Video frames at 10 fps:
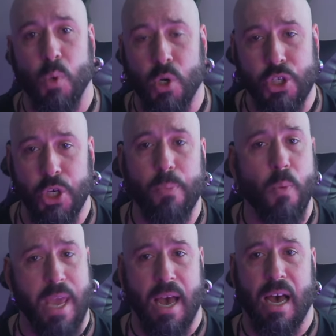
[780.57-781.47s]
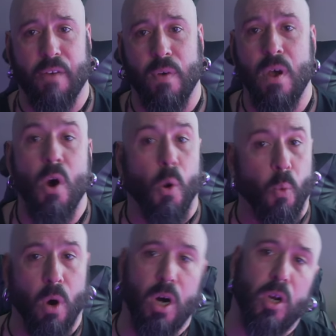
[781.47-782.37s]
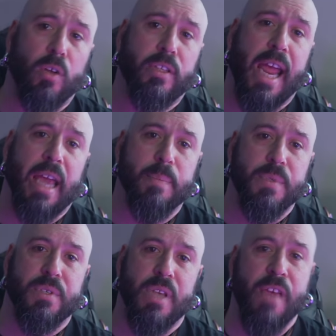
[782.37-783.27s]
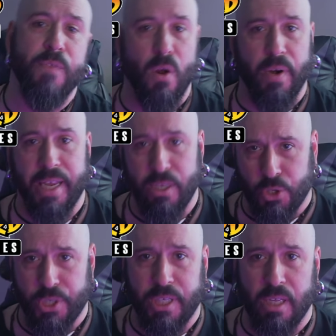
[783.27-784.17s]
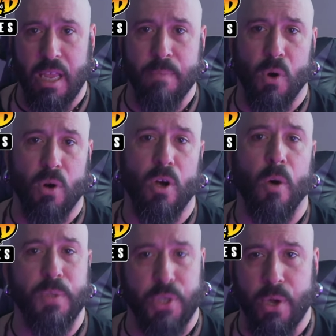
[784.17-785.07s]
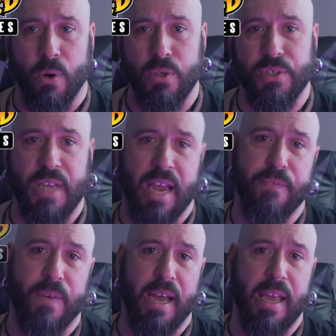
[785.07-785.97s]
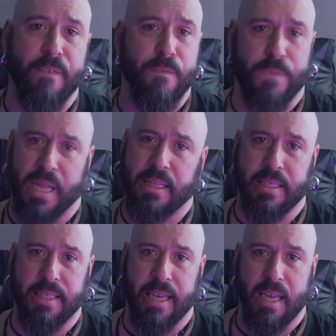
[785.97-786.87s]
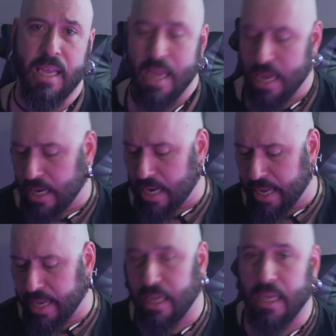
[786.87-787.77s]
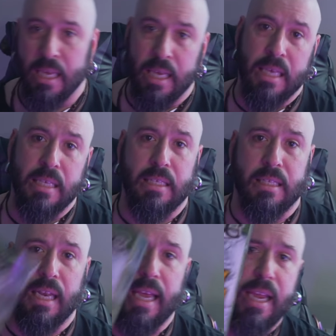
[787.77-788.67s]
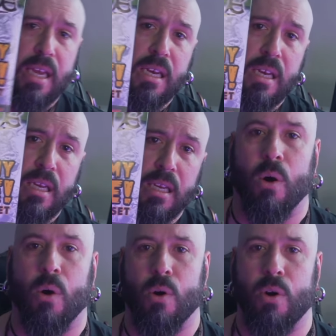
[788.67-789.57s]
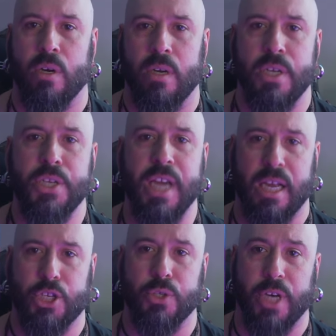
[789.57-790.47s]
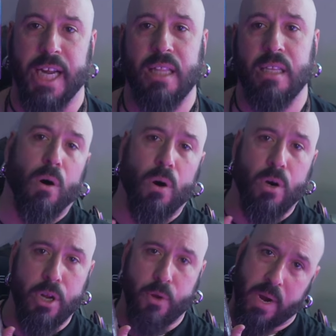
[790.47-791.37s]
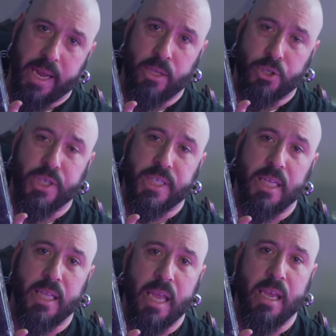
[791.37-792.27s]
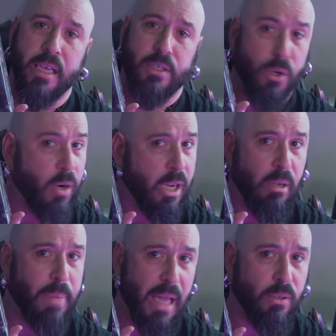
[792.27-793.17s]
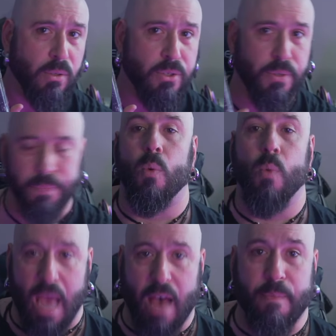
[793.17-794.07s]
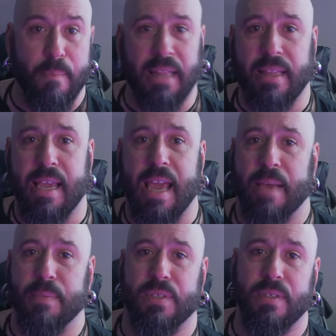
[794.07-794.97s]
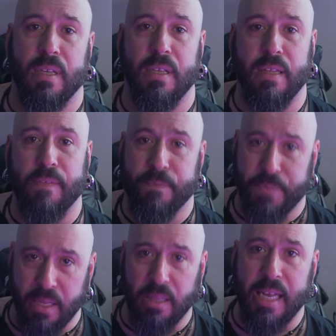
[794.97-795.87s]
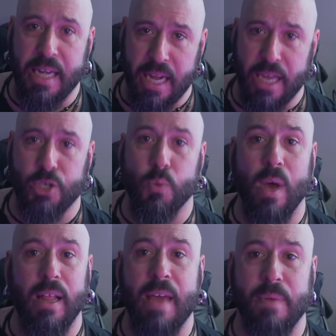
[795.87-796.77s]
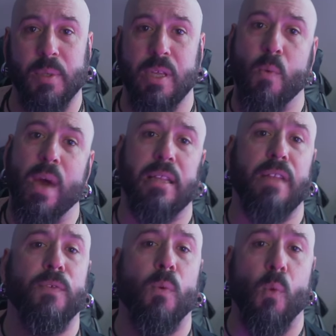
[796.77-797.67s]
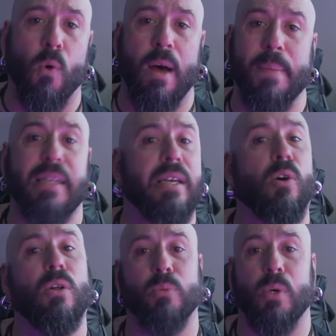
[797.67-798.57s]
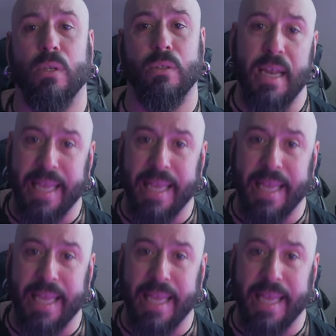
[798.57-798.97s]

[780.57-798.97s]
Workshop we have Warlord Games, if you're interested in more obscure sci-fi and fantasy, like Slain or Judge Dredd, or you are interested in historical battles. We have Mantic Games, that filled the niche while everybody waited for Warhammer the Old World, their